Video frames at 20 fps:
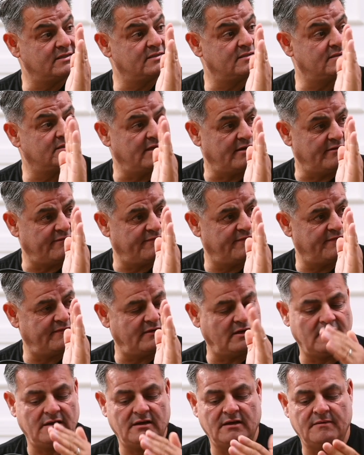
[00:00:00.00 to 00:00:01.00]
stiff.
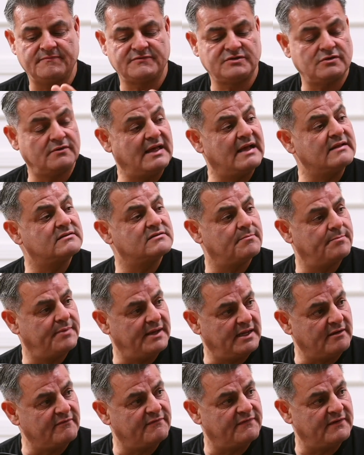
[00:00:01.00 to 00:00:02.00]
So that's a
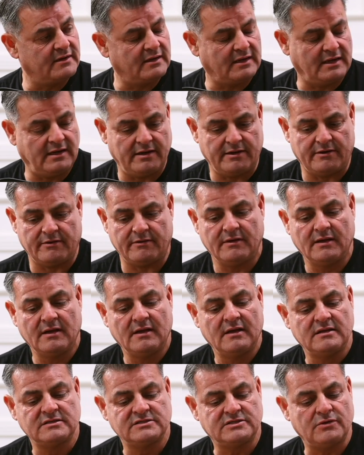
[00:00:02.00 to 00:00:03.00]
benefit here.
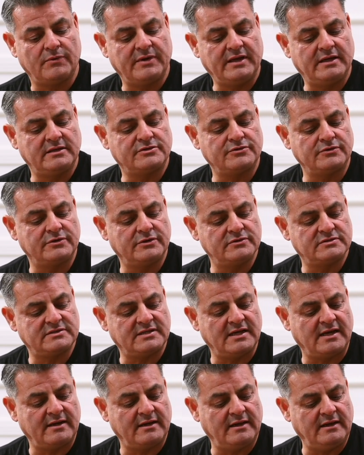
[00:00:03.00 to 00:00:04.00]
So we introduced
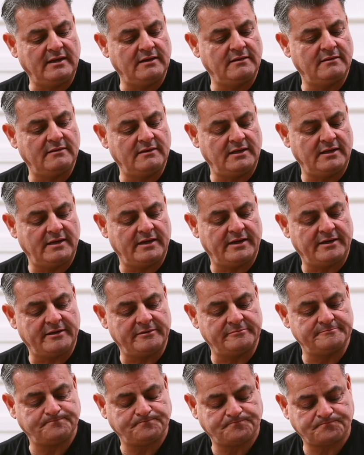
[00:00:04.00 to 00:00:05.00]
that in
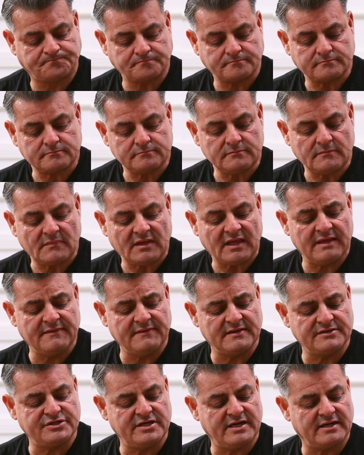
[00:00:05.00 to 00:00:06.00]
the
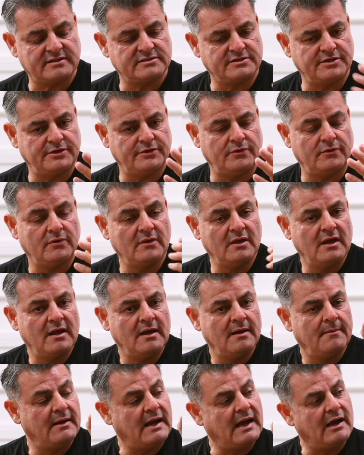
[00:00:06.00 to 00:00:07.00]
GX2.
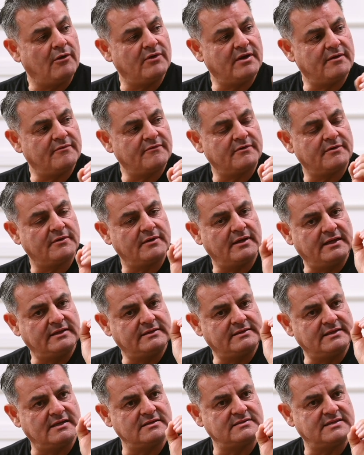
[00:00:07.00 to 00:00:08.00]
However, it
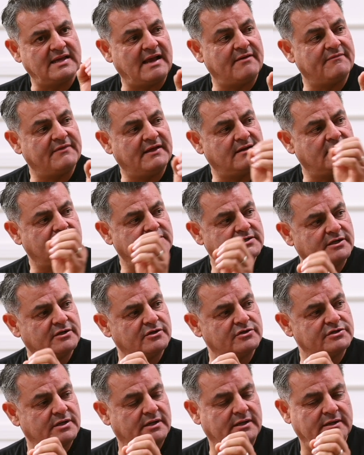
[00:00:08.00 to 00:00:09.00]
does have that
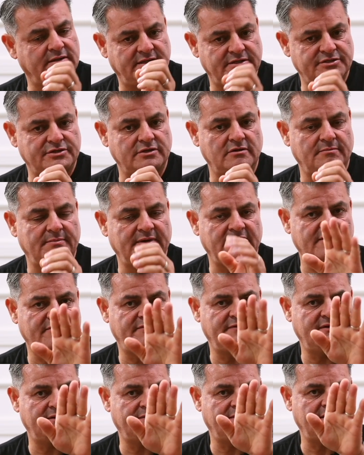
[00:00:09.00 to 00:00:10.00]
additional
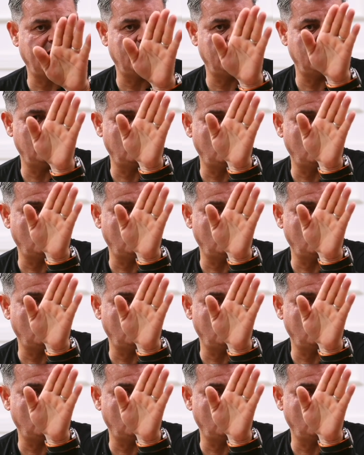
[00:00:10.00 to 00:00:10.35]
benefit that